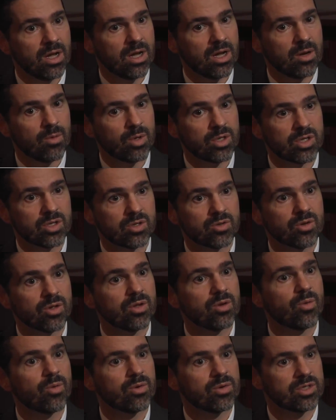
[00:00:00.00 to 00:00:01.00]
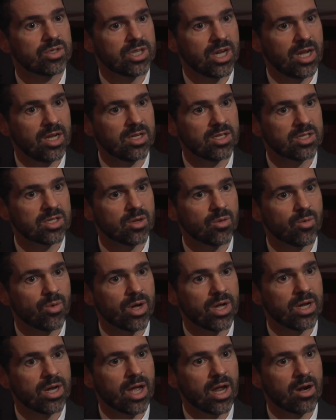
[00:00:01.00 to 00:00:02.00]
which has really changed the
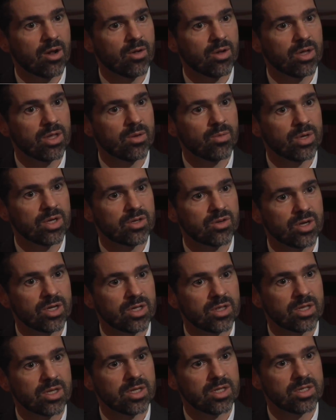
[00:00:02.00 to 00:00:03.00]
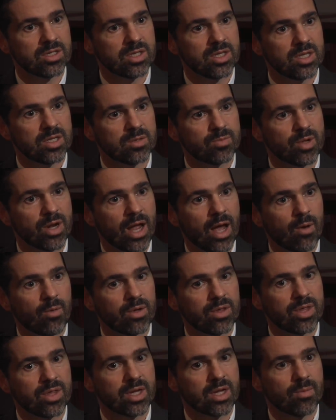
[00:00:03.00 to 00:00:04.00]
way not only that we treat the disease, but how we
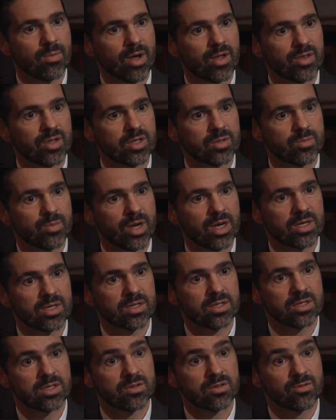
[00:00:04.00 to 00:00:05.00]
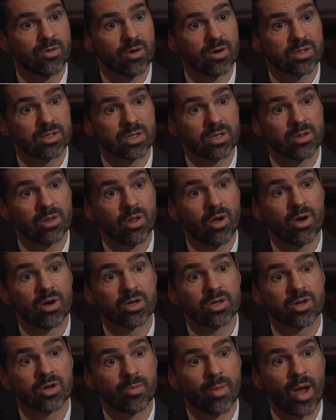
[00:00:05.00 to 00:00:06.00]
think about these patients as far as the
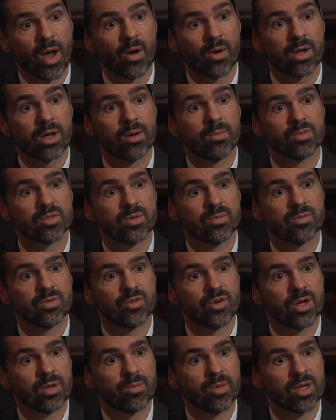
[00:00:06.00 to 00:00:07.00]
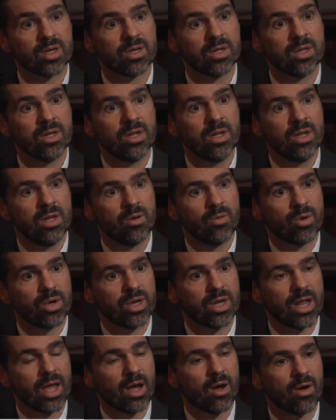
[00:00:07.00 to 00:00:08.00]
long-term outcomes of treatment. We
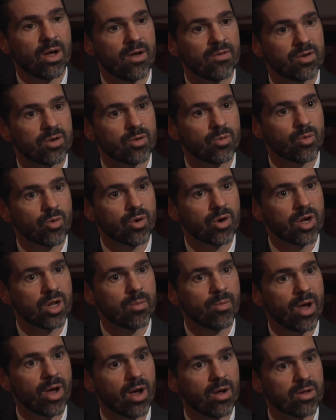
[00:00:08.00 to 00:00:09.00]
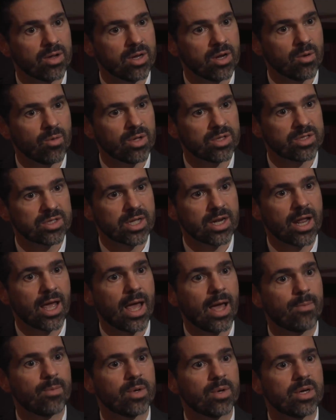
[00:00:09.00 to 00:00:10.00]
now have to worry about, what's going to
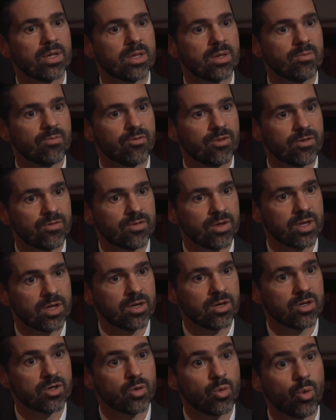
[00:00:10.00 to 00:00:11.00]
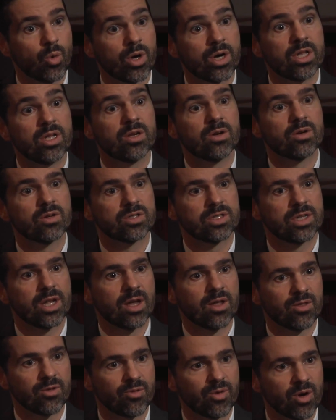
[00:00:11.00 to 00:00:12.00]
happen to them 15 or 20 years
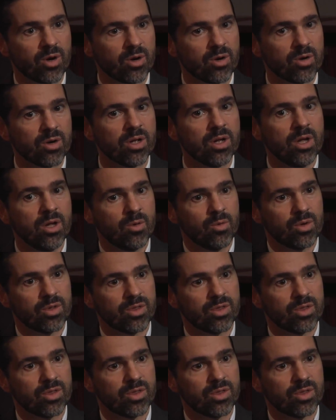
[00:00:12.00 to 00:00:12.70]
down the road with